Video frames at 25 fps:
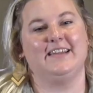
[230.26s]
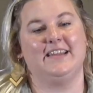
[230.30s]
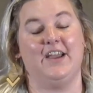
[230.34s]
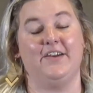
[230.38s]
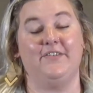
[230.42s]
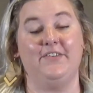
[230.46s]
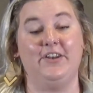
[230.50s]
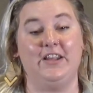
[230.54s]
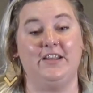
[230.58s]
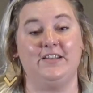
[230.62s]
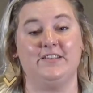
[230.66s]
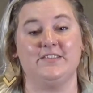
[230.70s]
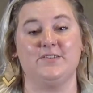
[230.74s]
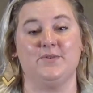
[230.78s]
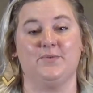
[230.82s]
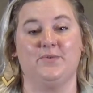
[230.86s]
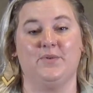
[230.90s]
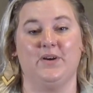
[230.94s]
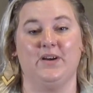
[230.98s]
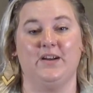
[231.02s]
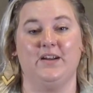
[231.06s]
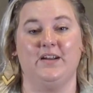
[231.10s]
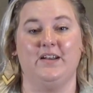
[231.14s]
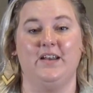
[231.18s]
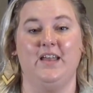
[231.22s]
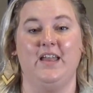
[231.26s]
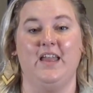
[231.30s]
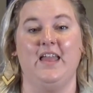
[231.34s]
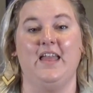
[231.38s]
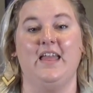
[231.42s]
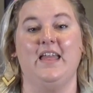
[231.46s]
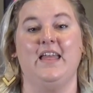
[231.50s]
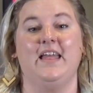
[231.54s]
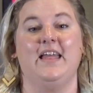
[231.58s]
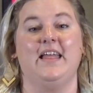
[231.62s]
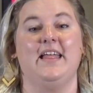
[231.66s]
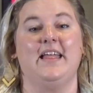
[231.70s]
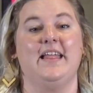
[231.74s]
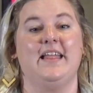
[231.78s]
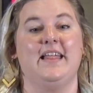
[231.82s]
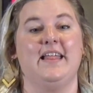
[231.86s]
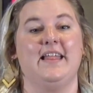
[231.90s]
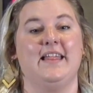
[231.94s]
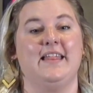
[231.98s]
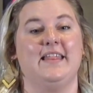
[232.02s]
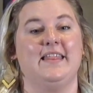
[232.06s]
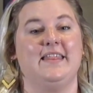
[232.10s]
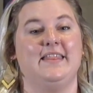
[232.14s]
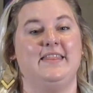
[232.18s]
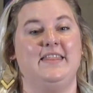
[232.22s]
Covenant is a word
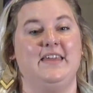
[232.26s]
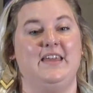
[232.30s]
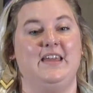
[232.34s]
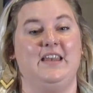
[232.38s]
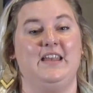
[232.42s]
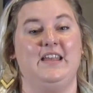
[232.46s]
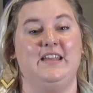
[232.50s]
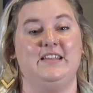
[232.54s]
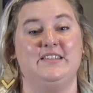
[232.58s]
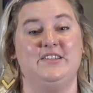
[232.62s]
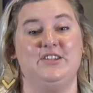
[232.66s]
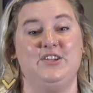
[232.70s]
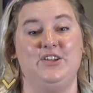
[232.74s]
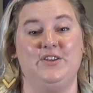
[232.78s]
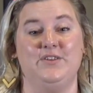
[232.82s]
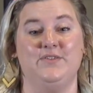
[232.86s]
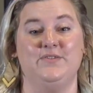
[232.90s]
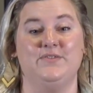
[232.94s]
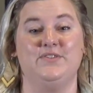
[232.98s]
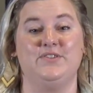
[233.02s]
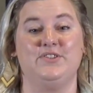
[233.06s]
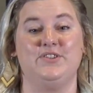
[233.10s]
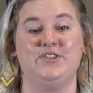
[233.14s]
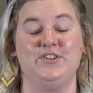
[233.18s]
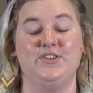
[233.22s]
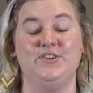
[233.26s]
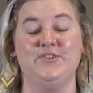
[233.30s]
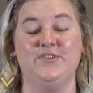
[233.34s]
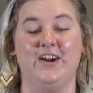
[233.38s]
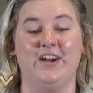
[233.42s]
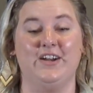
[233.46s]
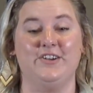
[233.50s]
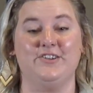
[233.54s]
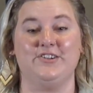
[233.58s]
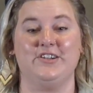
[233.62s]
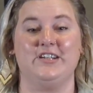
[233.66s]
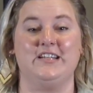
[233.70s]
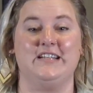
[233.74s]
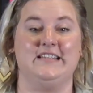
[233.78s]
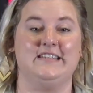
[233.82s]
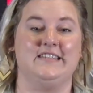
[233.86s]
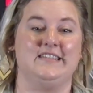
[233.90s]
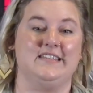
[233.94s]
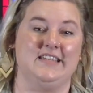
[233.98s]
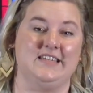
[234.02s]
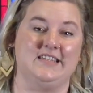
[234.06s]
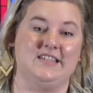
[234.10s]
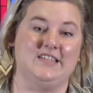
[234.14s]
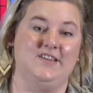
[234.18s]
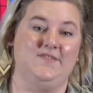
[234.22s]
that is used
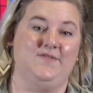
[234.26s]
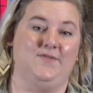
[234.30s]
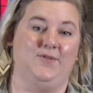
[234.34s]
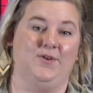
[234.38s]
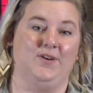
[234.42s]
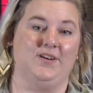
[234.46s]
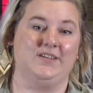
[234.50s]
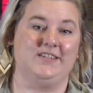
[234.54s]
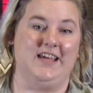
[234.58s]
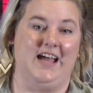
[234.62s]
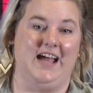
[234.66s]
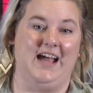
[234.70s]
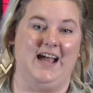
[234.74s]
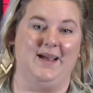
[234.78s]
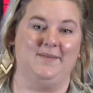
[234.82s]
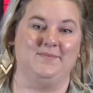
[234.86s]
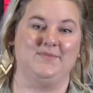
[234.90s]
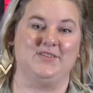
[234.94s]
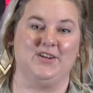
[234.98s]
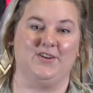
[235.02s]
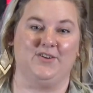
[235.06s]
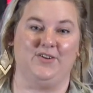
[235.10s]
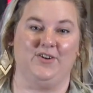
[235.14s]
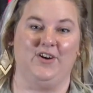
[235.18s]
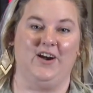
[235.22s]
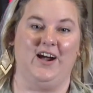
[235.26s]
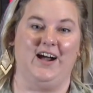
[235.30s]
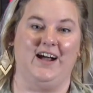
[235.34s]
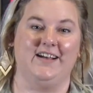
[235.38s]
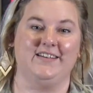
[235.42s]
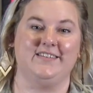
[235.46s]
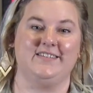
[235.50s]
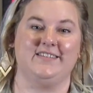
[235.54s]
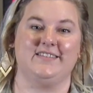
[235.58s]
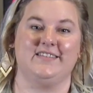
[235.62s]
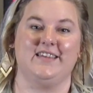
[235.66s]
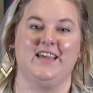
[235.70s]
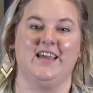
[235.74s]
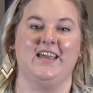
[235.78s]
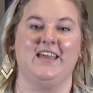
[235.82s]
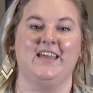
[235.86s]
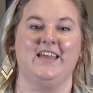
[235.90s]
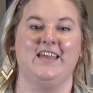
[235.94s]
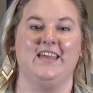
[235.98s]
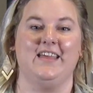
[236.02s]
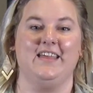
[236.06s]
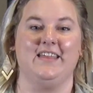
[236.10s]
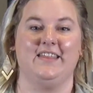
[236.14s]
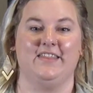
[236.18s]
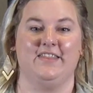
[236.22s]
264 times across
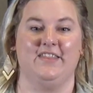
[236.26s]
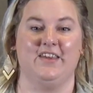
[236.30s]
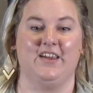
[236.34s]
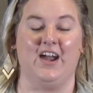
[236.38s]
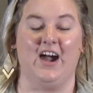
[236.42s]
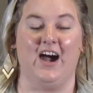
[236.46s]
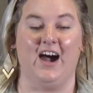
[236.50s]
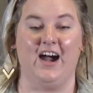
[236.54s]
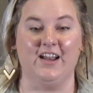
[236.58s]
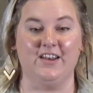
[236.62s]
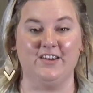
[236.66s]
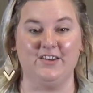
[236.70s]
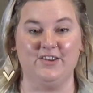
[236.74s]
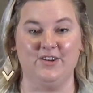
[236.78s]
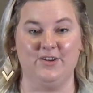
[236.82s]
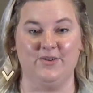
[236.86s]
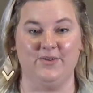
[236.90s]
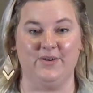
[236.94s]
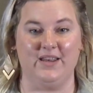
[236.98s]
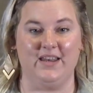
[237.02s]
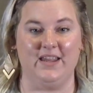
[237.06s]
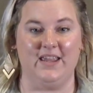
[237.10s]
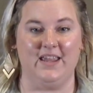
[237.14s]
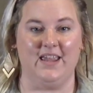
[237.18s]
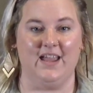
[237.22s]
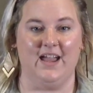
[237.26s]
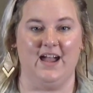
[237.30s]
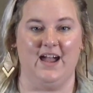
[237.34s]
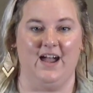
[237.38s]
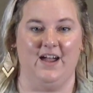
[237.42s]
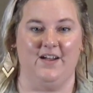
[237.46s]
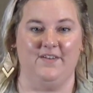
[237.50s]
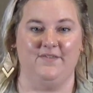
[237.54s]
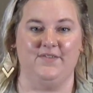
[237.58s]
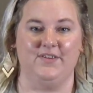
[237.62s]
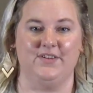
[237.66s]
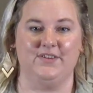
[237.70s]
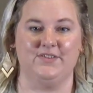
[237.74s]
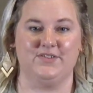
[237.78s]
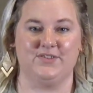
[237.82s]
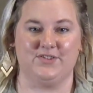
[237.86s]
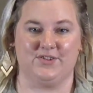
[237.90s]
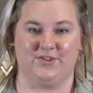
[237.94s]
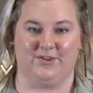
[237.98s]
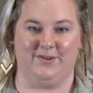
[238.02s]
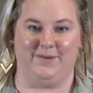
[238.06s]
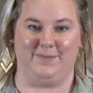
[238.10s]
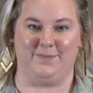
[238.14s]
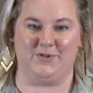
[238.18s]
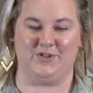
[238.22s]
the continuity of
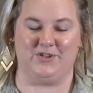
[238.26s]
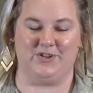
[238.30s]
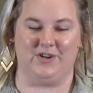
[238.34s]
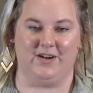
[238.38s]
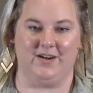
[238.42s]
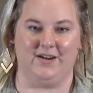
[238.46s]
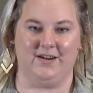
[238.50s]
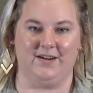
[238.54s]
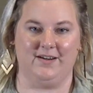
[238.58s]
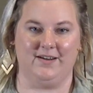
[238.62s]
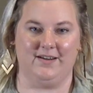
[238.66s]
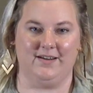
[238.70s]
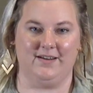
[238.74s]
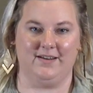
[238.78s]
Scripture.